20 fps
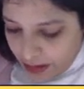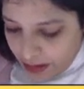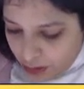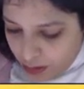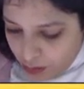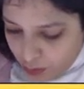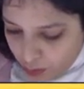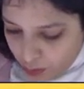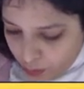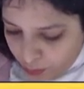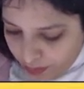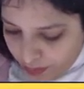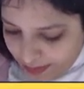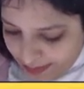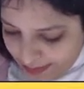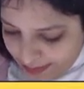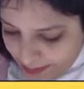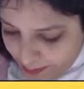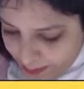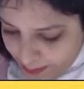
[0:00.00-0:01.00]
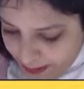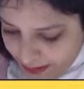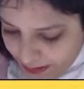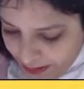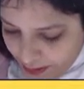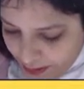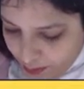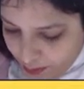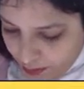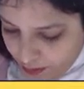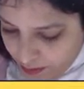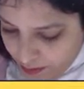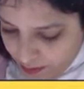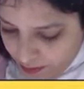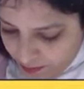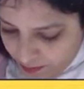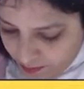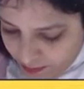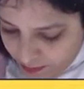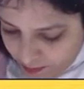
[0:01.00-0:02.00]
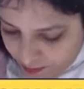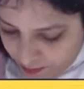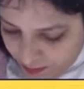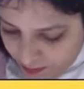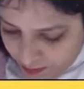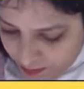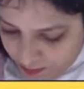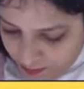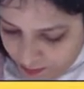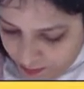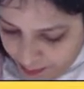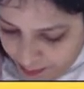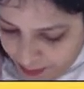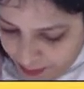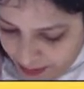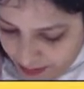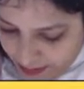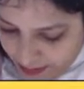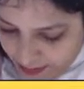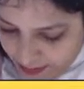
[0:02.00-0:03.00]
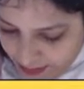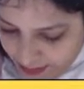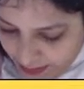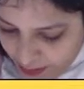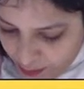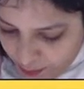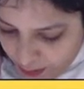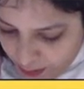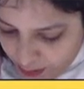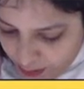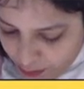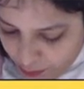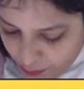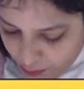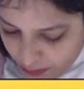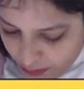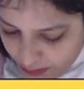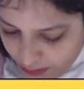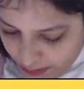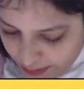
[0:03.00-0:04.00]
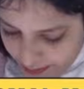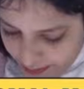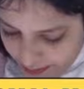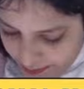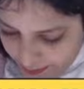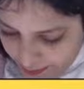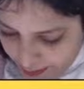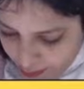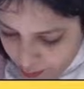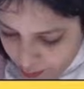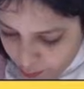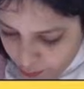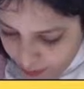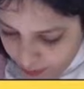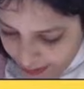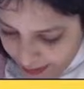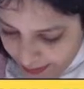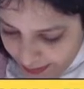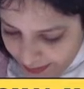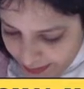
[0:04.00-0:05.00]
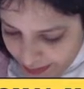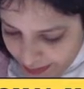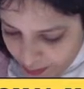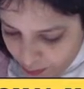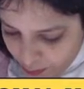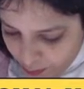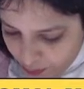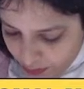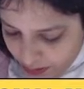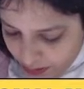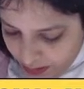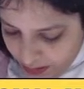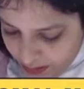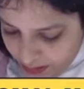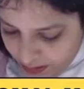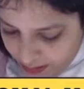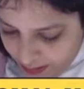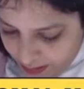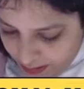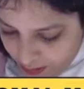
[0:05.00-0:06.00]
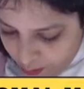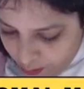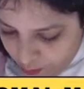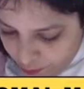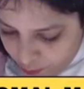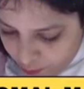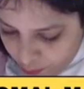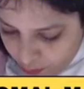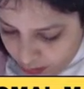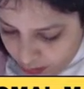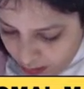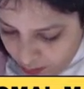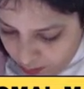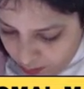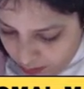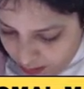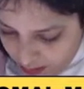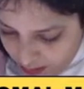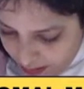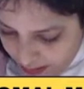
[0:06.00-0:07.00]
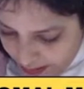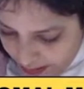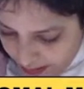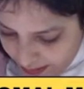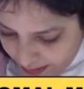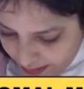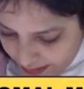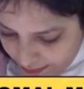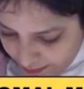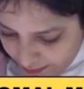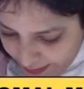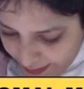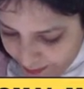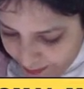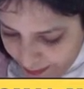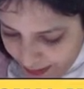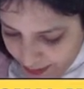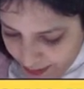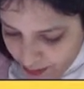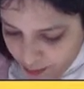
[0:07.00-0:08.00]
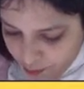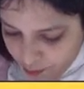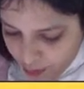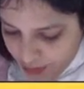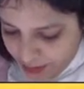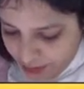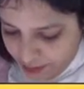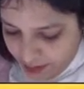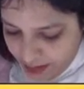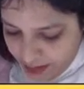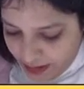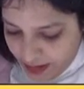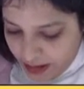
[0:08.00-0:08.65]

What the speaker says: So simply P is equal to 3280 into 4000 divided by 41.